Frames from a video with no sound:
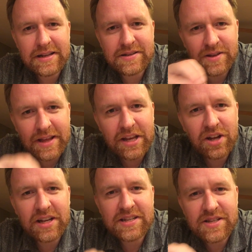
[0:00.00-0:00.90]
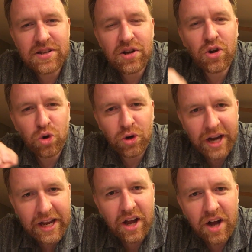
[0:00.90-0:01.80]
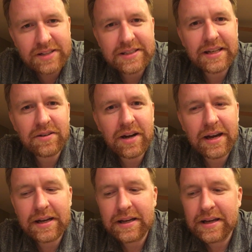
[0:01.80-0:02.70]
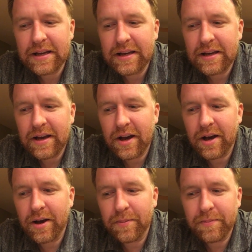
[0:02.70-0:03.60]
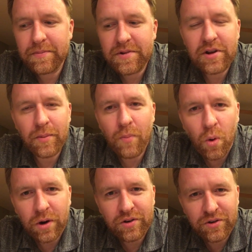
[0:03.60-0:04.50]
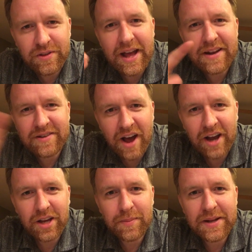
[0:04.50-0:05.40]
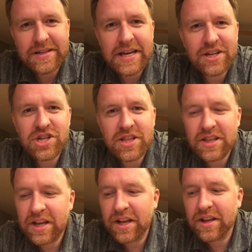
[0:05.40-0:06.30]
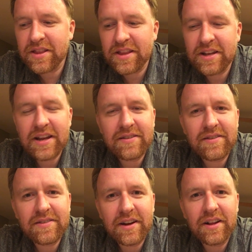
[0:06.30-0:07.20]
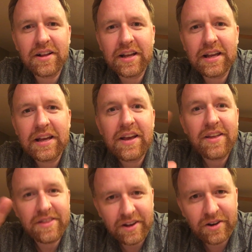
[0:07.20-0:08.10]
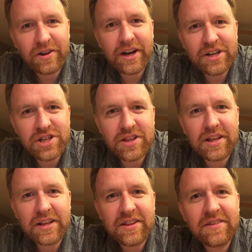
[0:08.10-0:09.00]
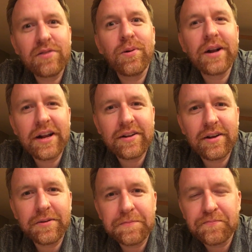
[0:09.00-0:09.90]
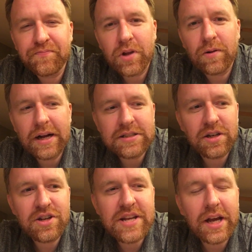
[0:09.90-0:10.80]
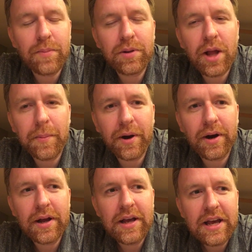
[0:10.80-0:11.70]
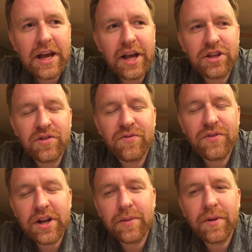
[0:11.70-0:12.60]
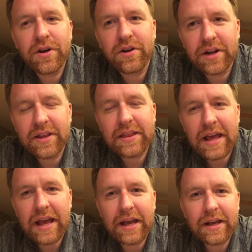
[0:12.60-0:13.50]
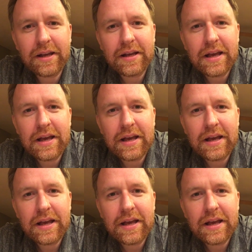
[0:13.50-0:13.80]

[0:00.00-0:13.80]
so that you can still create content, right? More do that documentation thing than necessarily the creation thing. This is what I do, right? So you take a plumber and you fit them underneath a